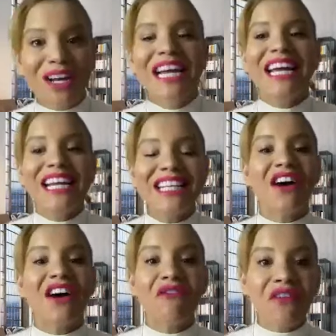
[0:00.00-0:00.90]
It is
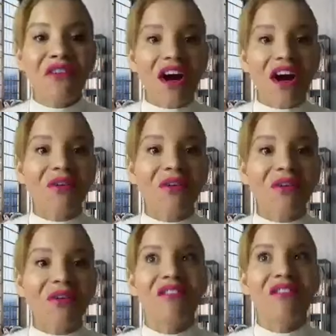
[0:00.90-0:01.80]
a very
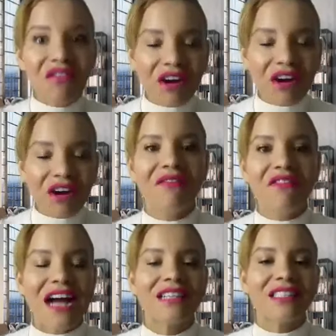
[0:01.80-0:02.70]
very
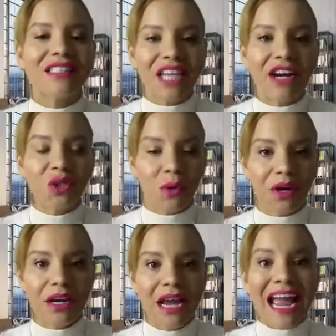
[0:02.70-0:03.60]
vast
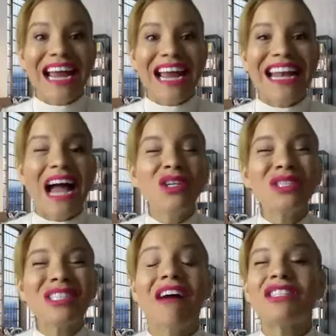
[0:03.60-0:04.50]
territory. And I
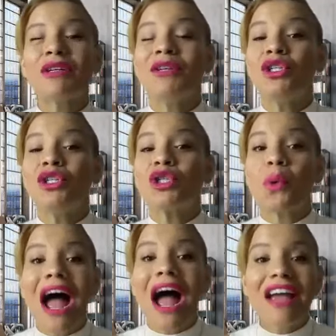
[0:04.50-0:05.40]
used to have to be
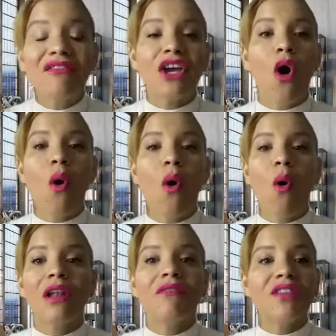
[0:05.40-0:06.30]
driving
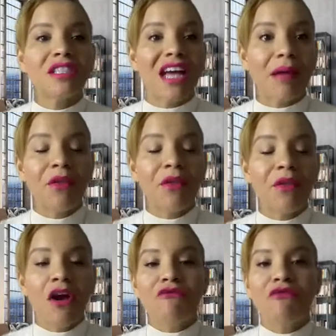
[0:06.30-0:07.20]
all of the time
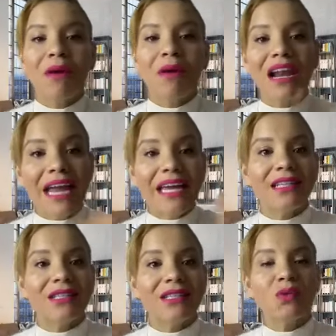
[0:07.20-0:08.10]
from
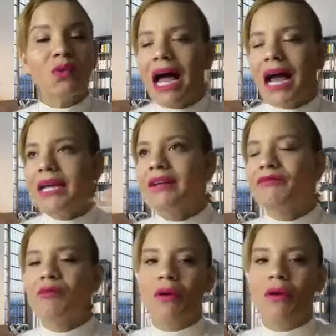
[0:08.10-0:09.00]
client to
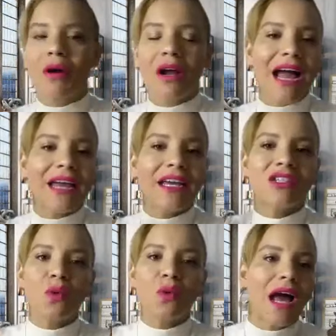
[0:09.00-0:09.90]
client, from client
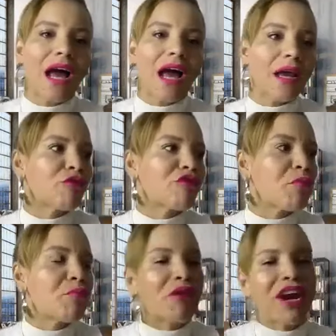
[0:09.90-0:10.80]
to client,
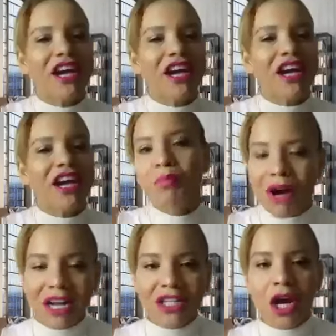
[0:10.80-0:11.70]
from branch to
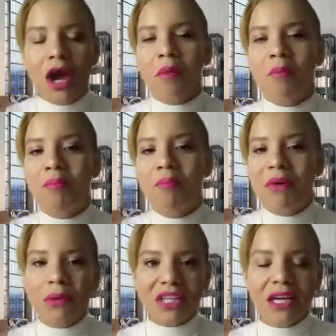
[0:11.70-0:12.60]
branch,
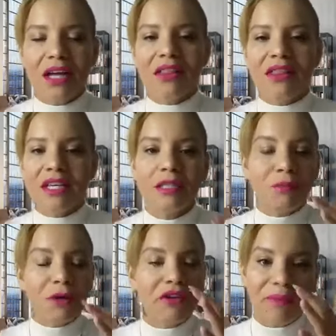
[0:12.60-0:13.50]
building these
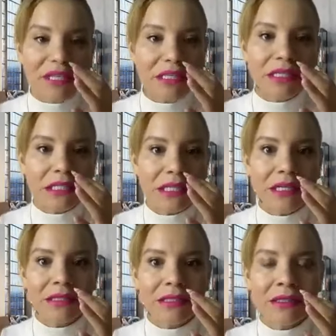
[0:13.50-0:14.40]
book of
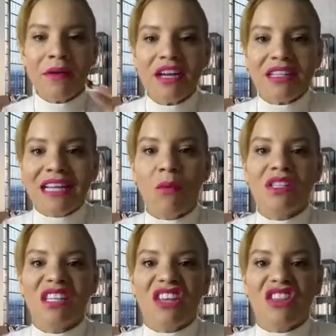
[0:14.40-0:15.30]
businesses because I
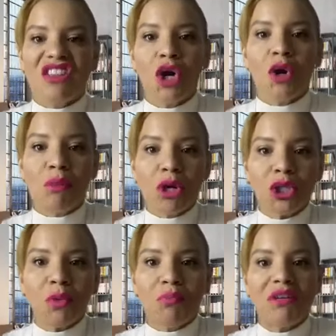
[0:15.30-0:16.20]
was in the
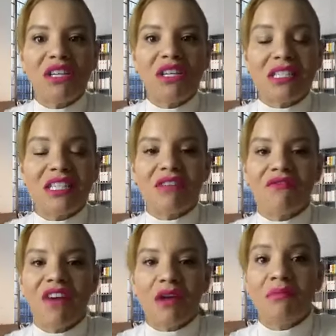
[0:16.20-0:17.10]
commercial business
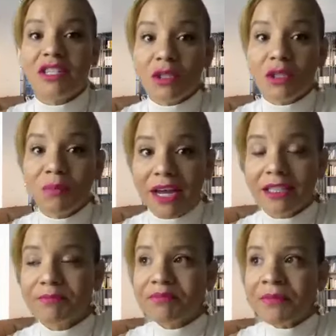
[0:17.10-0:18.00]
development
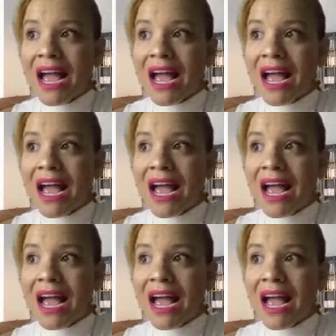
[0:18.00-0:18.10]
space.